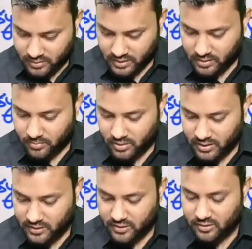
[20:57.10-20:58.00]
here
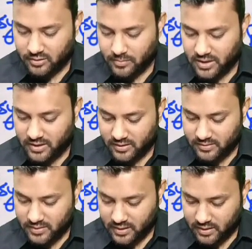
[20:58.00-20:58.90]
irritability
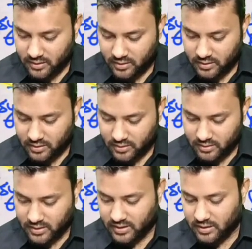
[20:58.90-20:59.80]
is there,
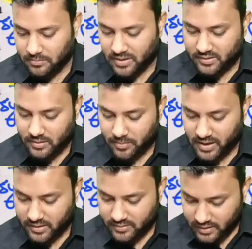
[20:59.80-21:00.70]
decreased blood
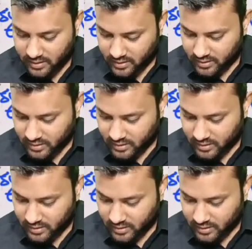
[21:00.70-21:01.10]
supply is there,